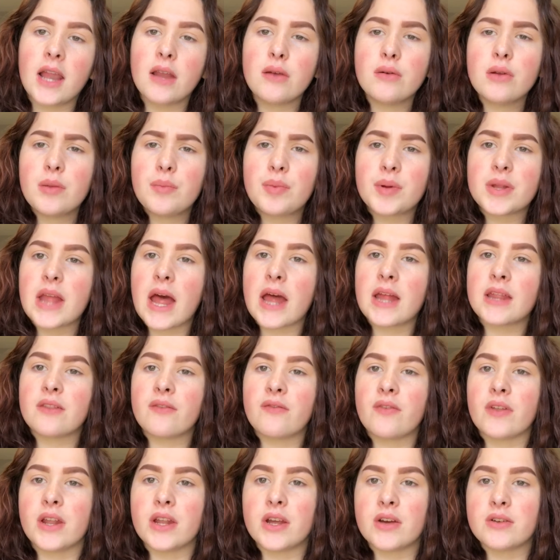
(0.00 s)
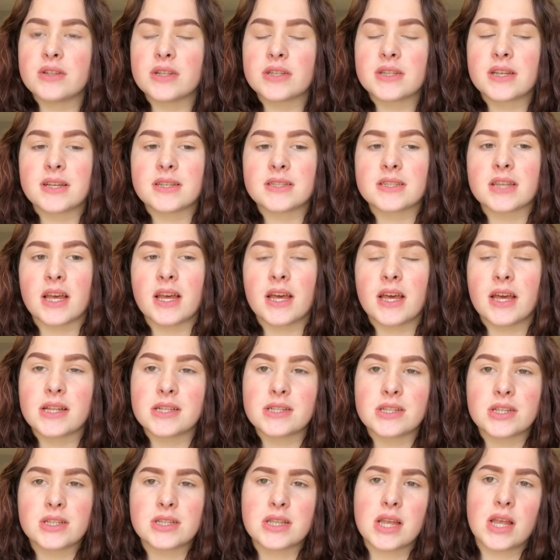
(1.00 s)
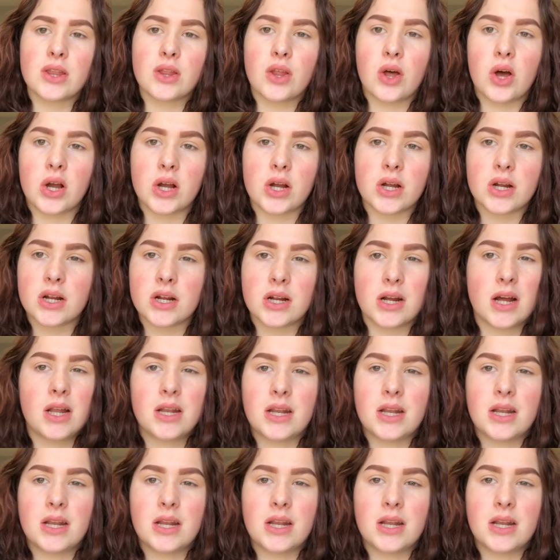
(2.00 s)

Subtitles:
I didn't want to put that in the video just because it's just a longer,